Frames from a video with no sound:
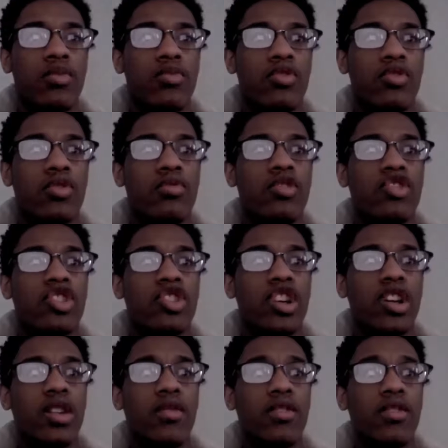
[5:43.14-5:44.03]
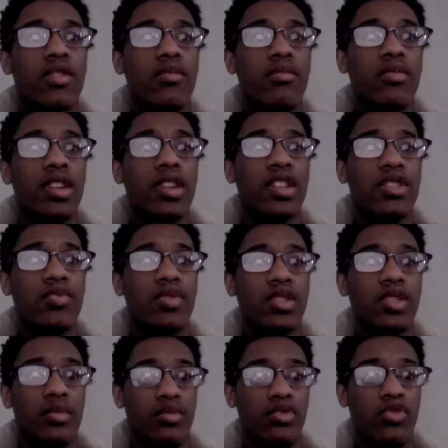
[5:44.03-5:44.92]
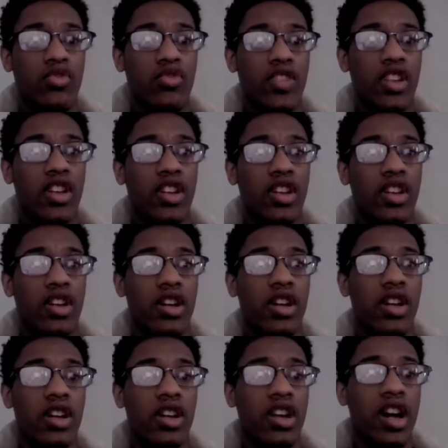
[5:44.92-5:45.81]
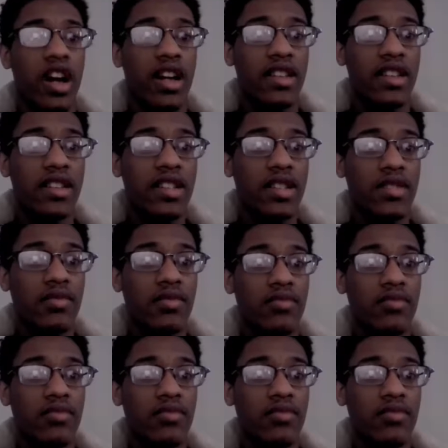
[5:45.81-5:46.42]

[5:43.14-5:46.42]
kind of mess with the movie a lot.